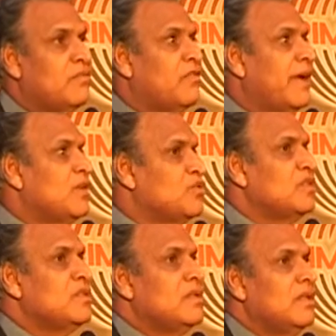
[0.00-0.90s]
the value
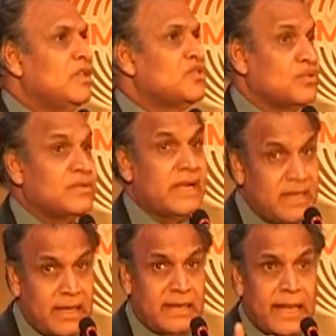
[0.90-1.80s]
in this
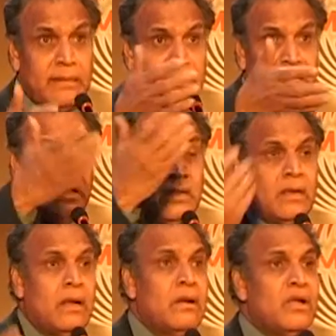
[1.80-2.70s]
society and help the
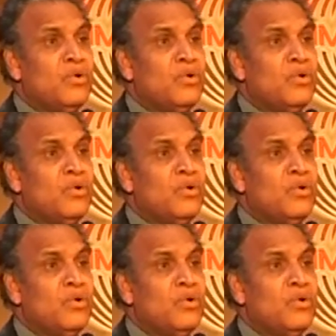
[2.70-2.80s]
country